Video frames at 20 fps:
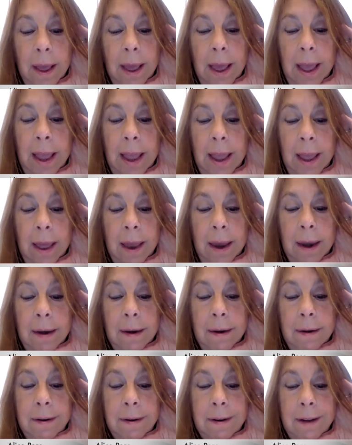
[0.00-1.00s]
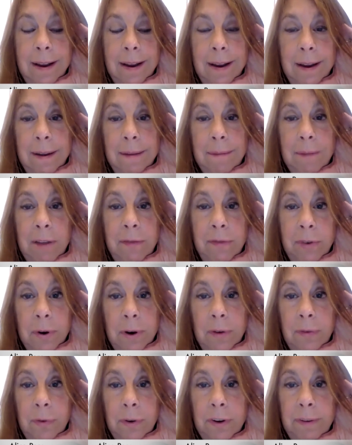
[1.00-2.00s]
And my very
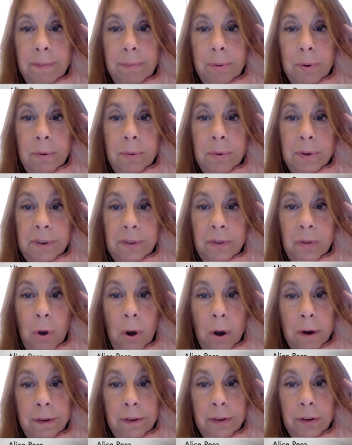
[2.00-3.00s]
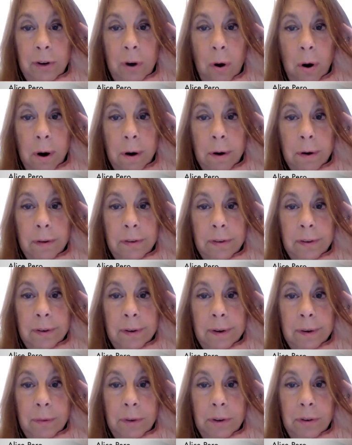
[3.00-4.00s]
first book was Thawed Stars,
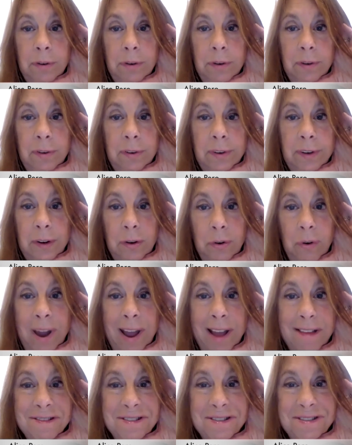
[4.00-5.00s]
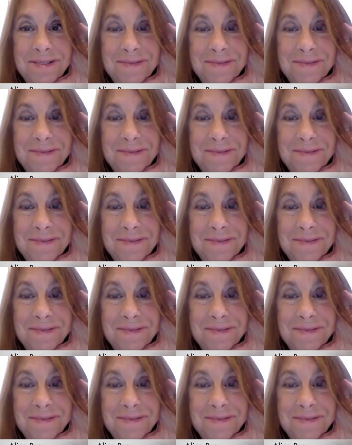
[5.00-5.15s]
which is still around.